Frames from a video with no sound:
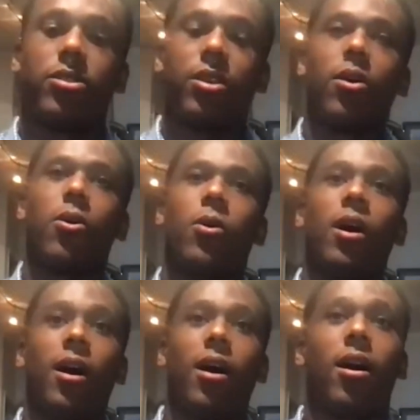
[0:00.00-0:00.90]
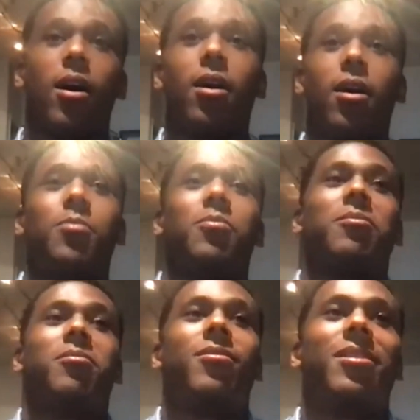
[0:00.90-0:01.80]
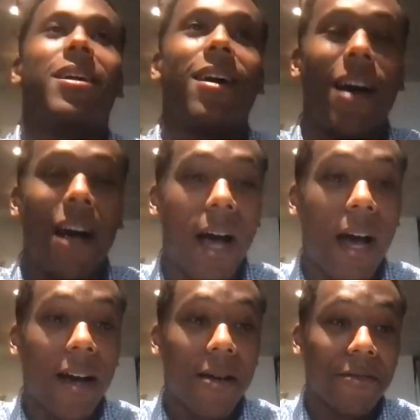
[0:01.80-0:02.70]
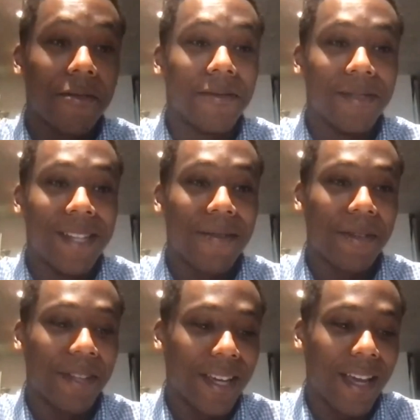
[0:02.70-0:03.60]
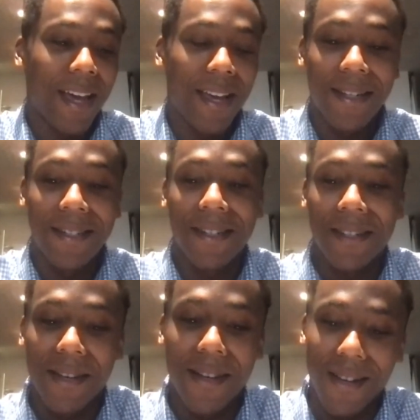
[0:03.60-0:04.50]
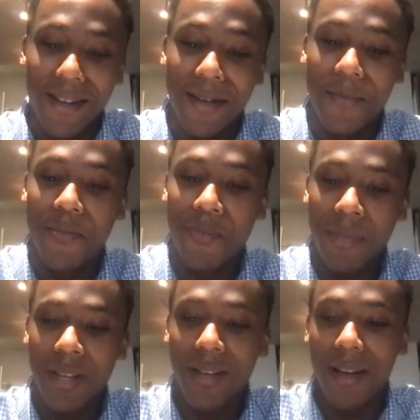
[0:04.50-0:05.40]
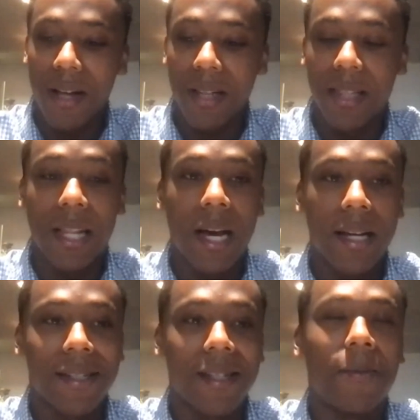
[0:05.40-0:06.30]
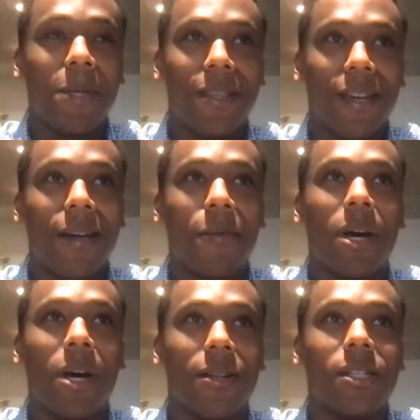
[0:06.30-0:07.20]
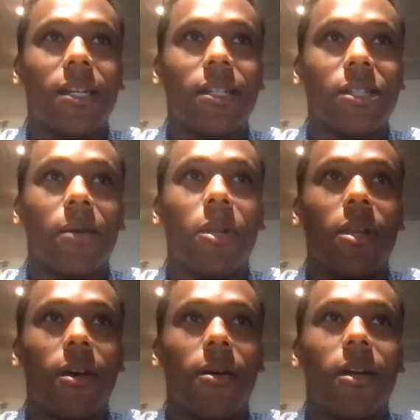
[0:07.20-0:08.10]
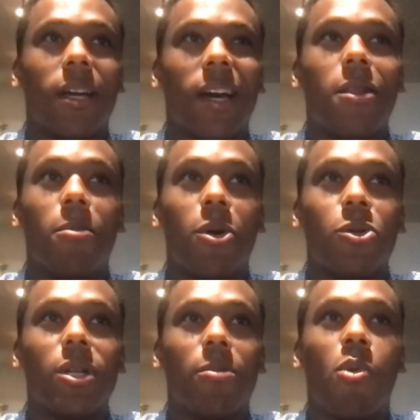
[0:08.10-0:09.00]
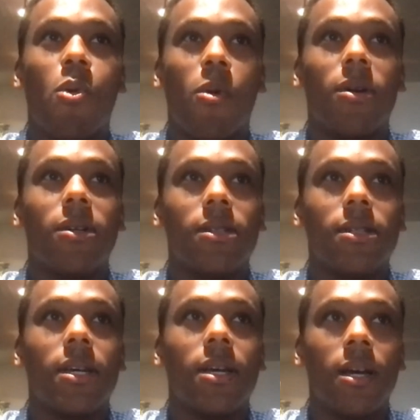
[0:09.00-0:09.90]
So I've definitely gained a lot. Let me think about some of the kind of the most important.